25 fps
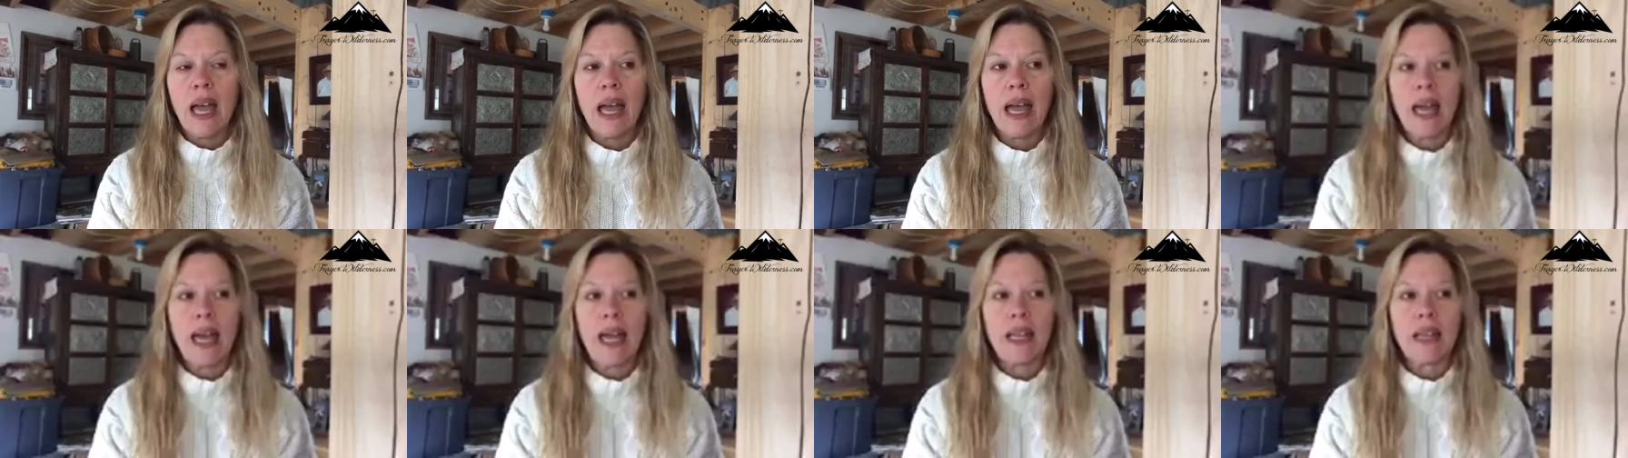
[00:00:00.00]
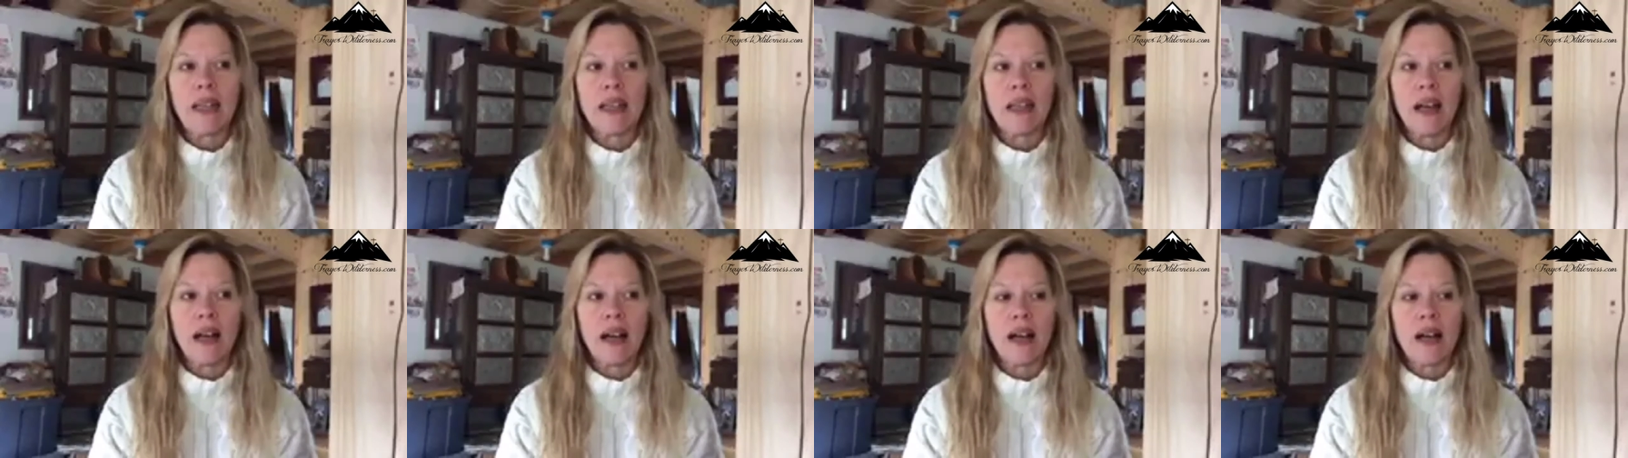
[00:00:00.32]

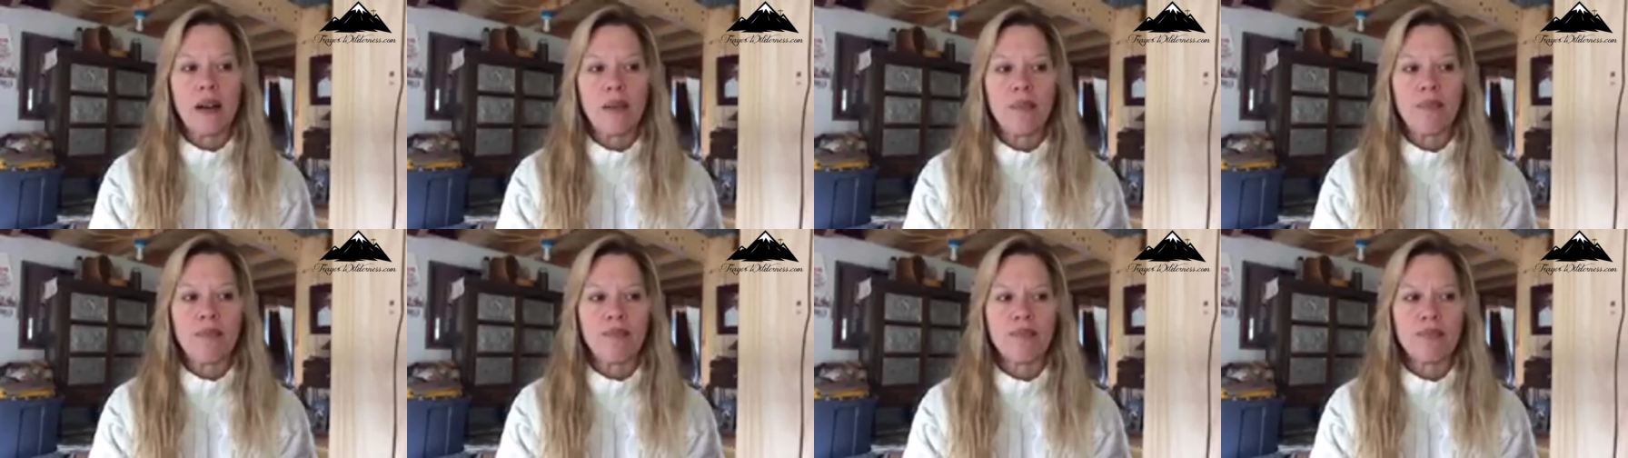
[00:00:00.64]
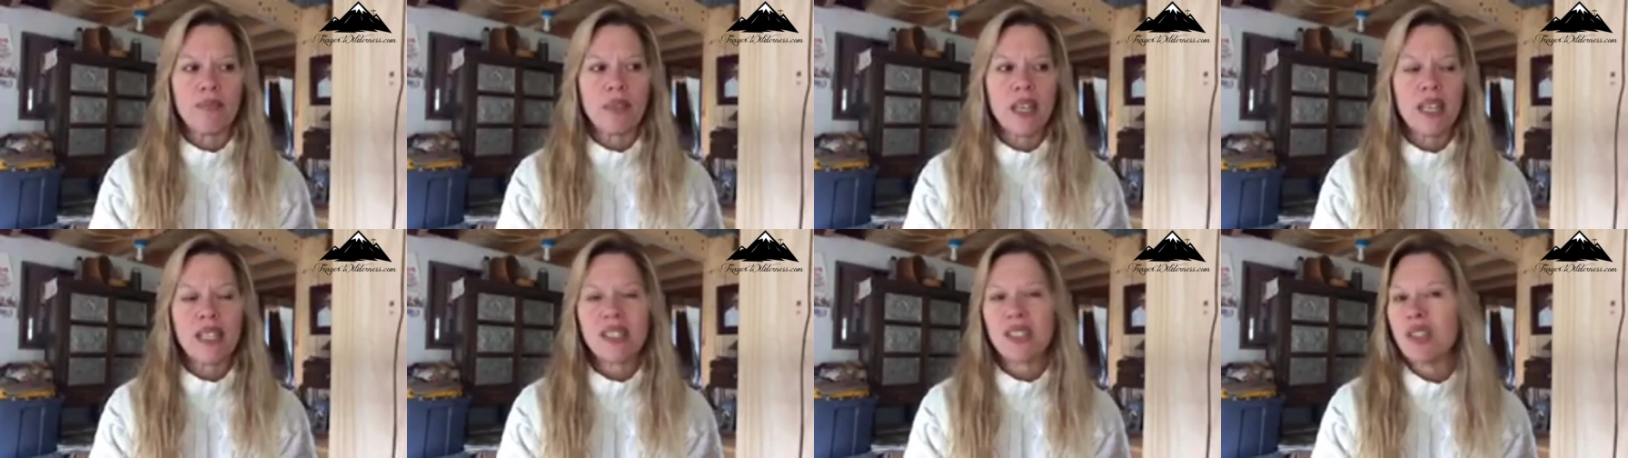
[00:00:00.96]
And
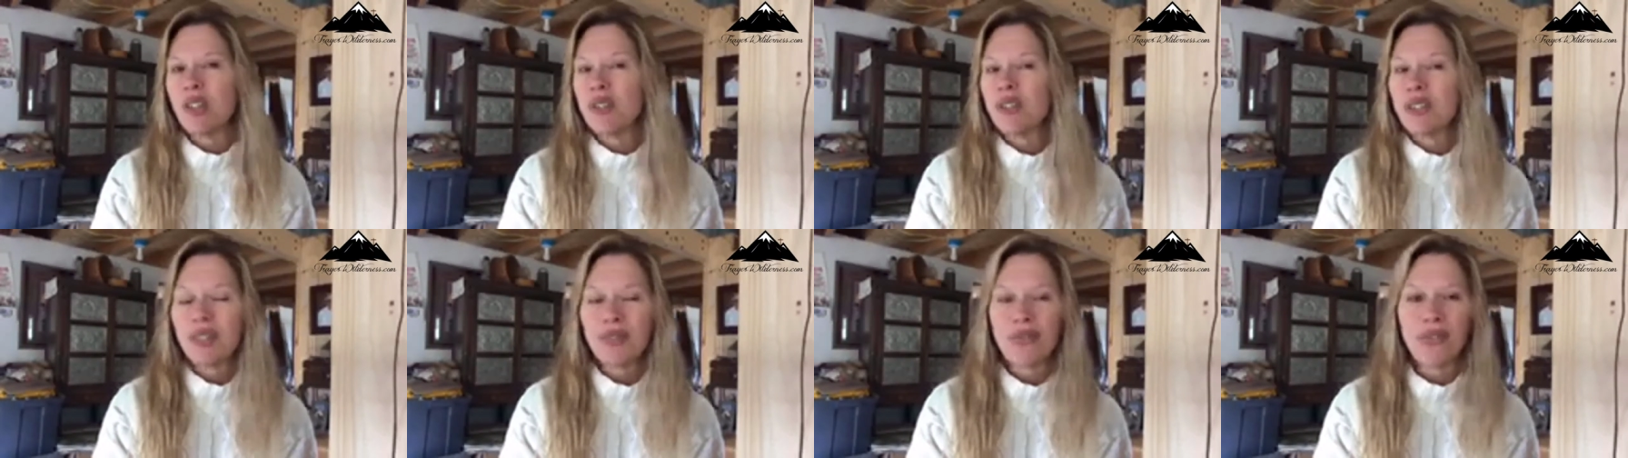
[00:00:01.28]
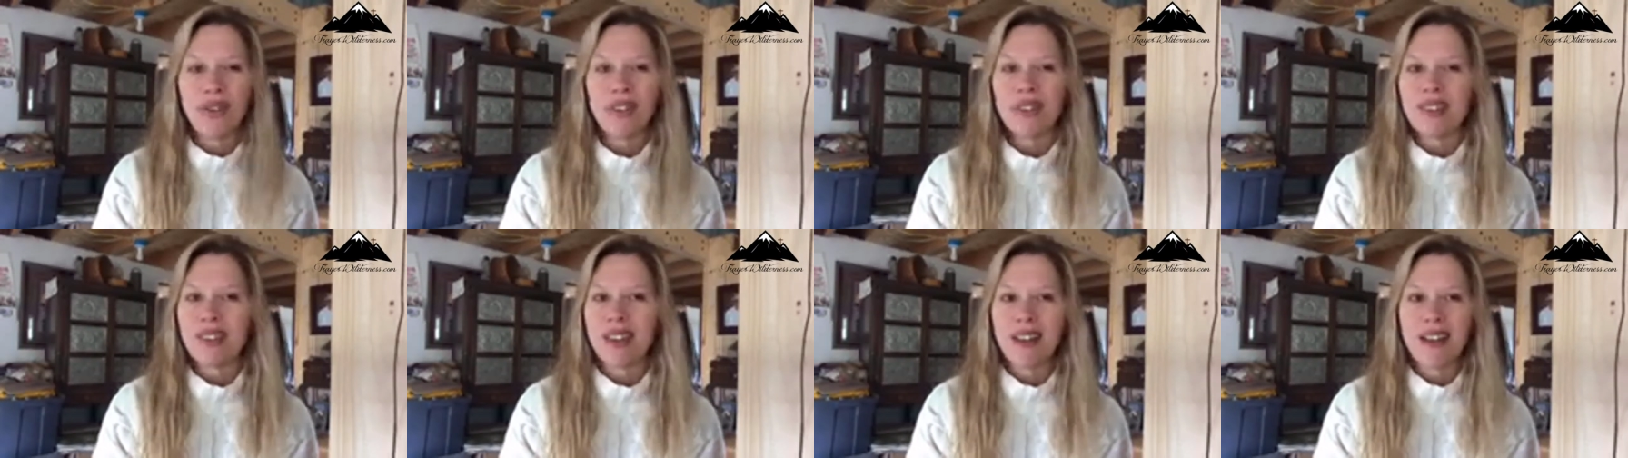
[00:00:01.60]
um, it's no
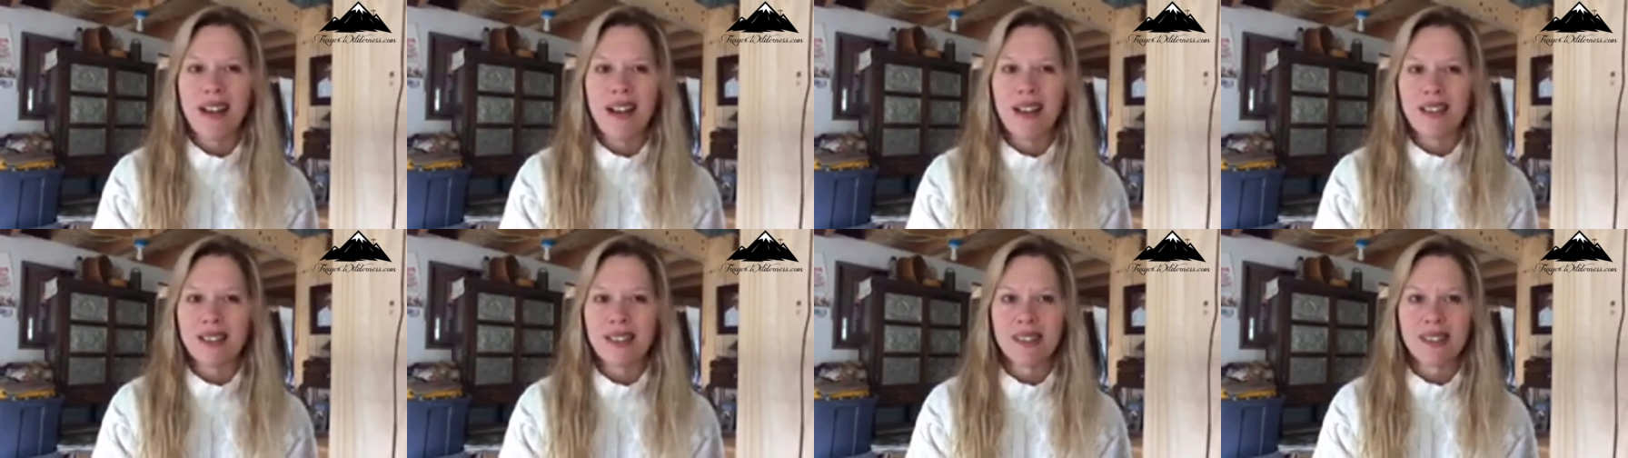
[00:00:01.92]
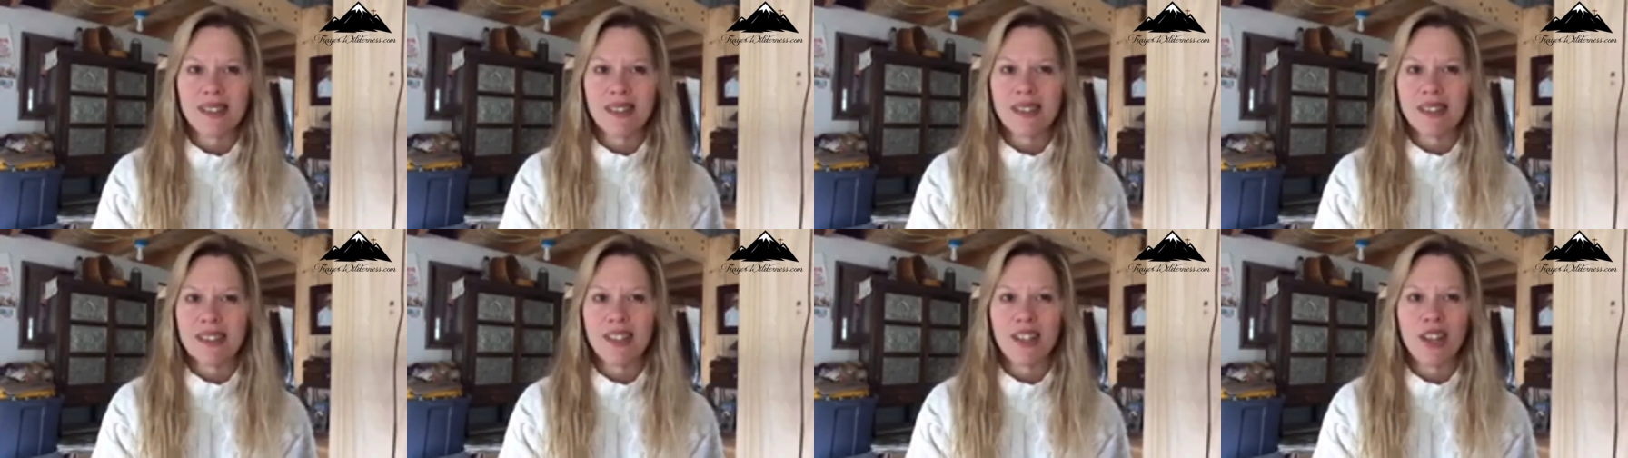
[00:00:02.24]
different than us.